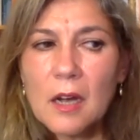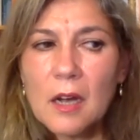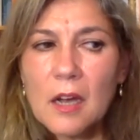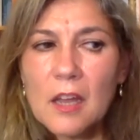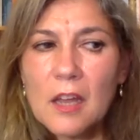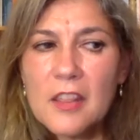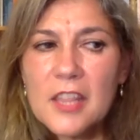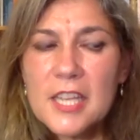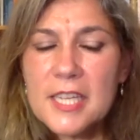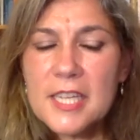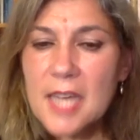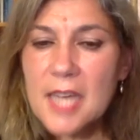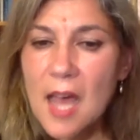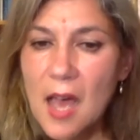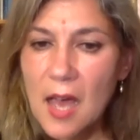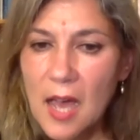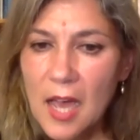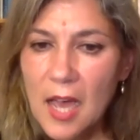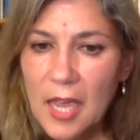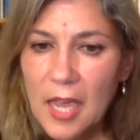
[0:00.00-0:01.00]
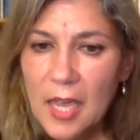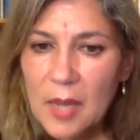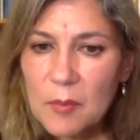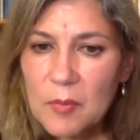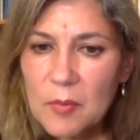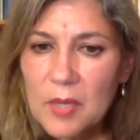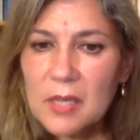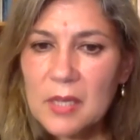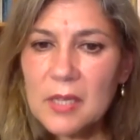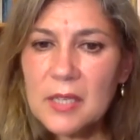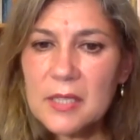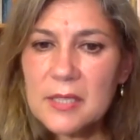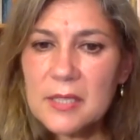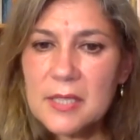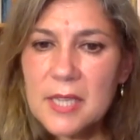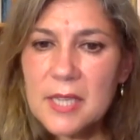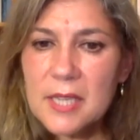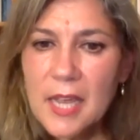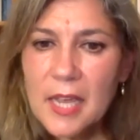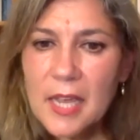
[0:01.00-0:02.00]
the time it
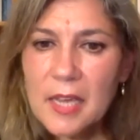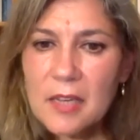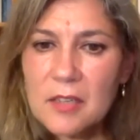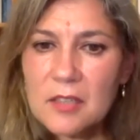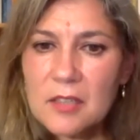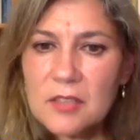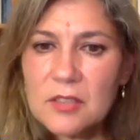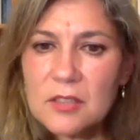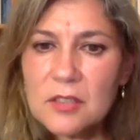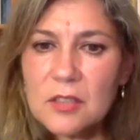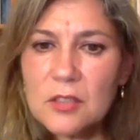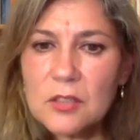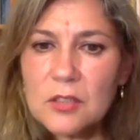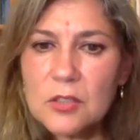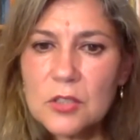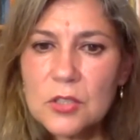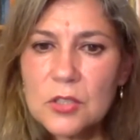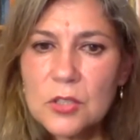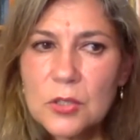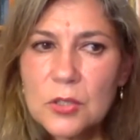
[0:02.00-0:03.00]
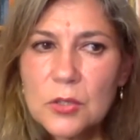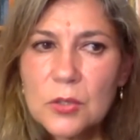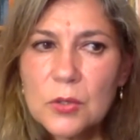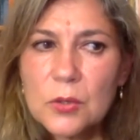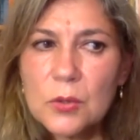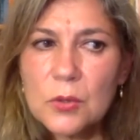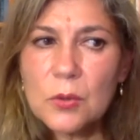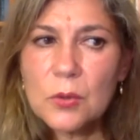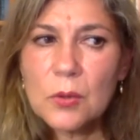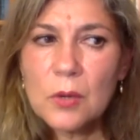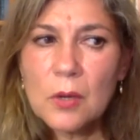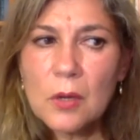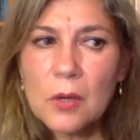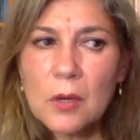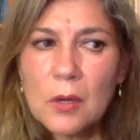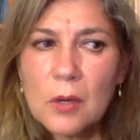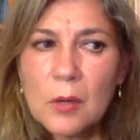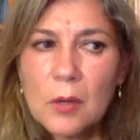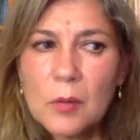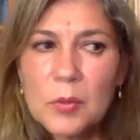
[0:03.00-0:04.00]
takes to
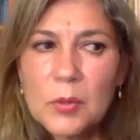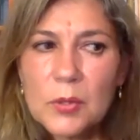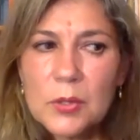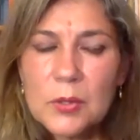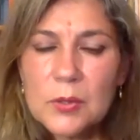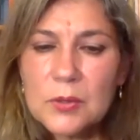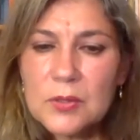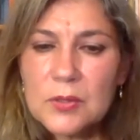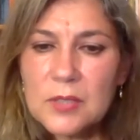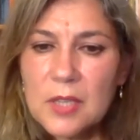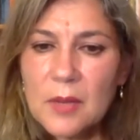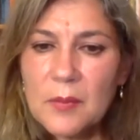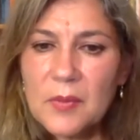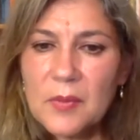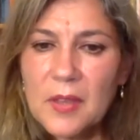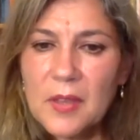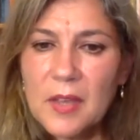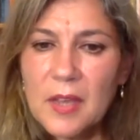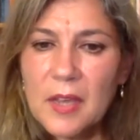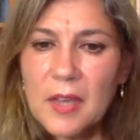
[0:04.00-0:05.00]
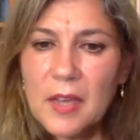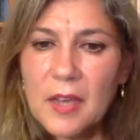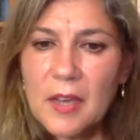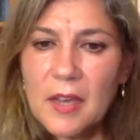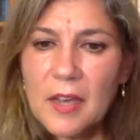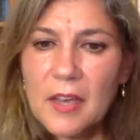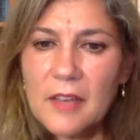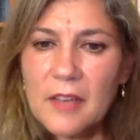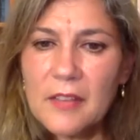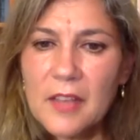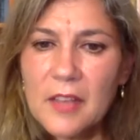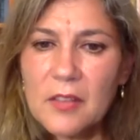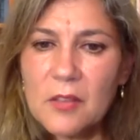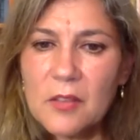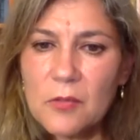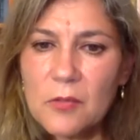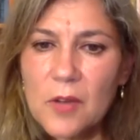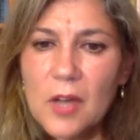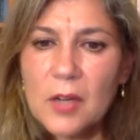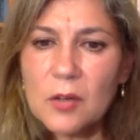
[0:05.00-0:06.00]
produce something and then the
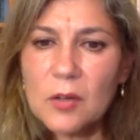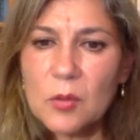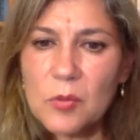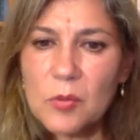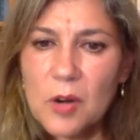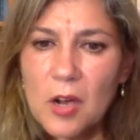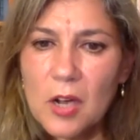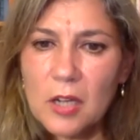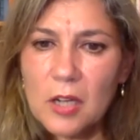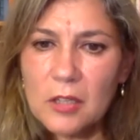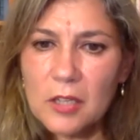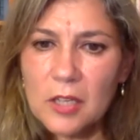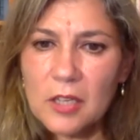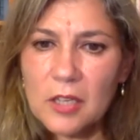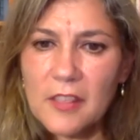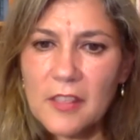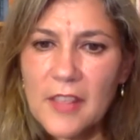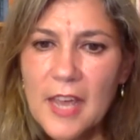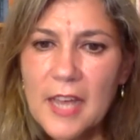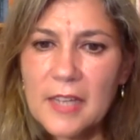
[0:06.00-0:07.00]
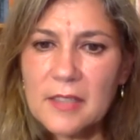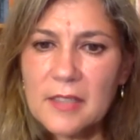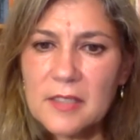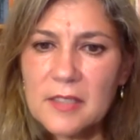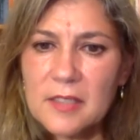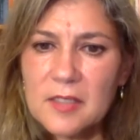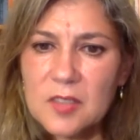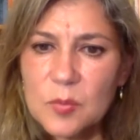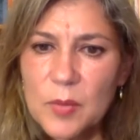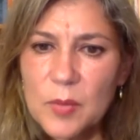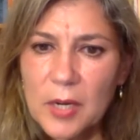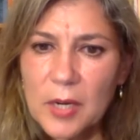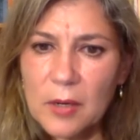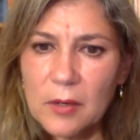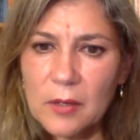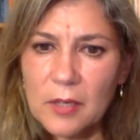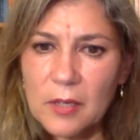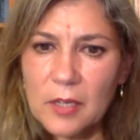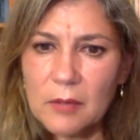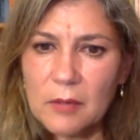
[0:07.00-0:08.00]
final product that
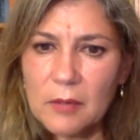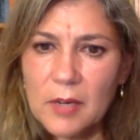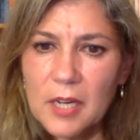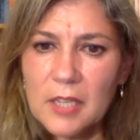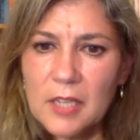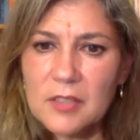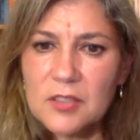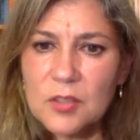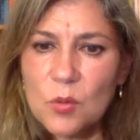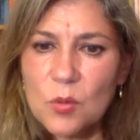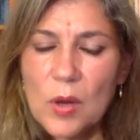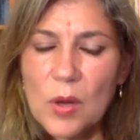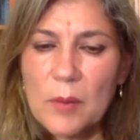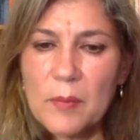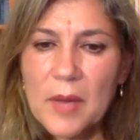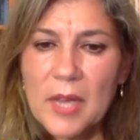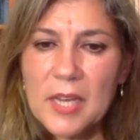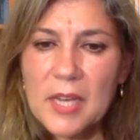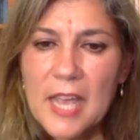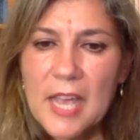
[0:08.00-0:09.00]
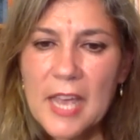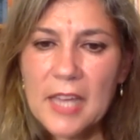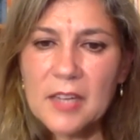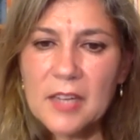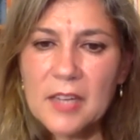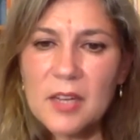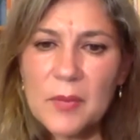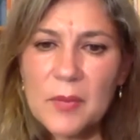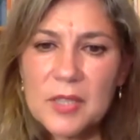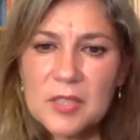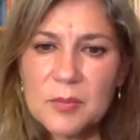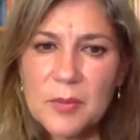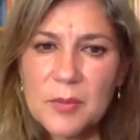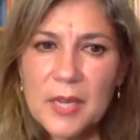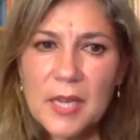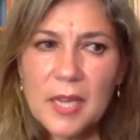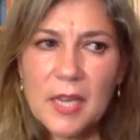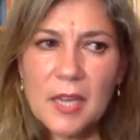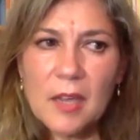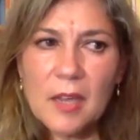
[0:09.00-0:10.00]
disparity right so what might end up as
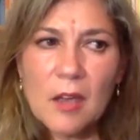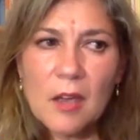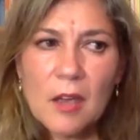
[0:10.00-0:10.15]
being